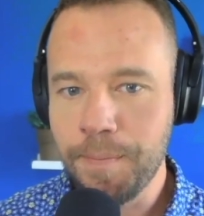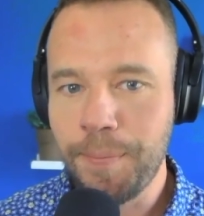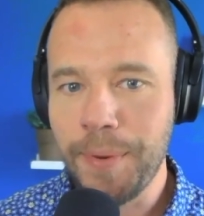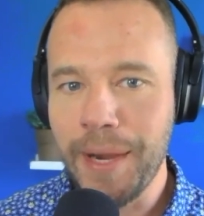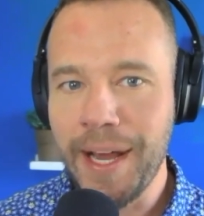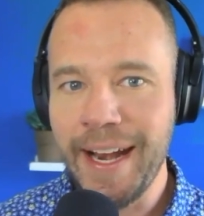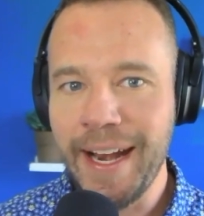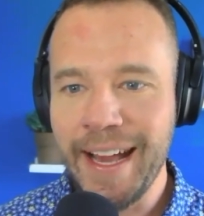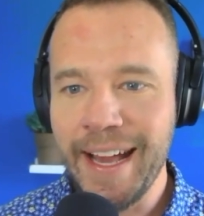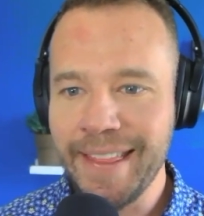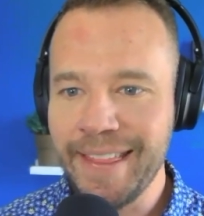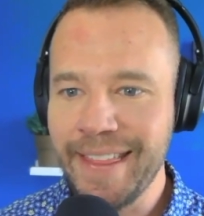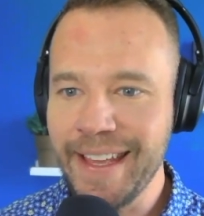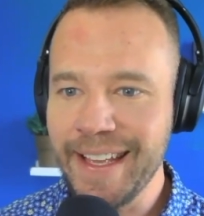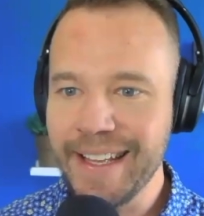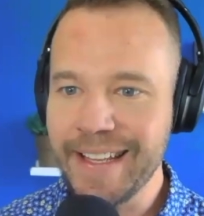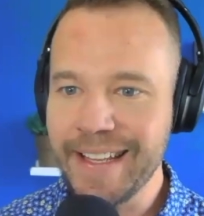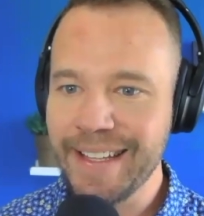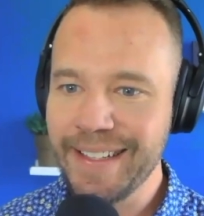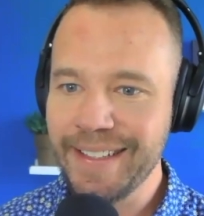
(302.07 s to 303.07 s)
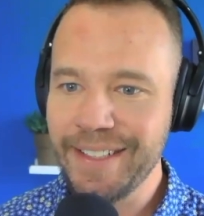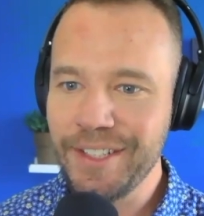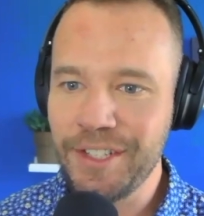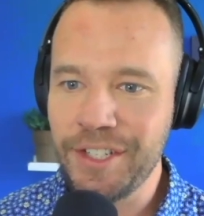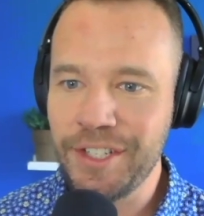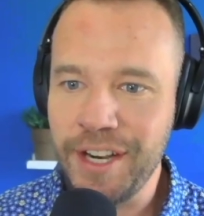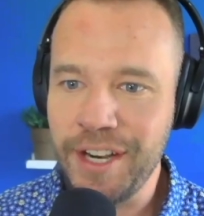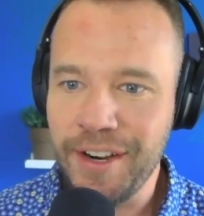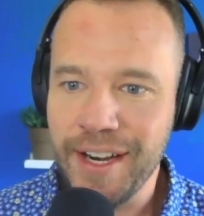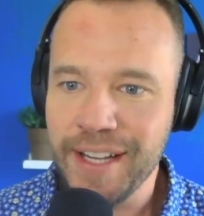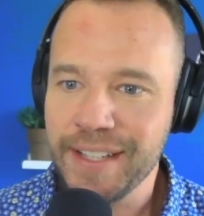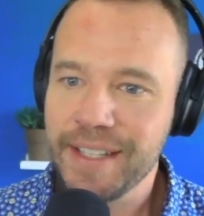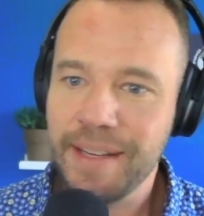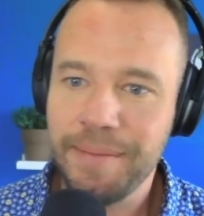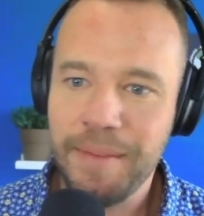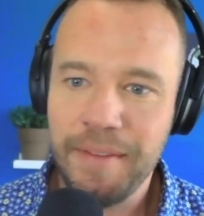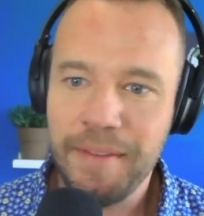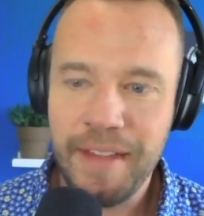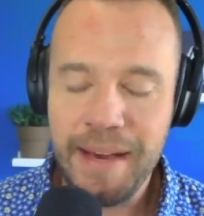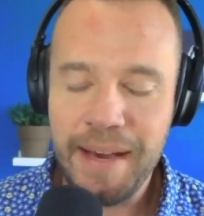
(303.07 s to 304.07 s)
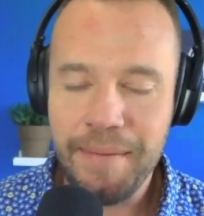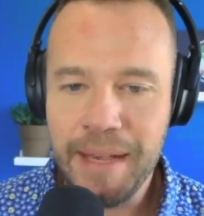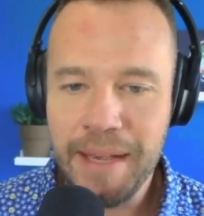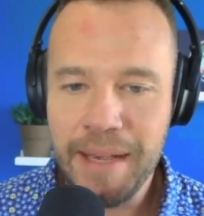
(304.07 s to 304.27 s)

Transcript: but I think sharing some of that might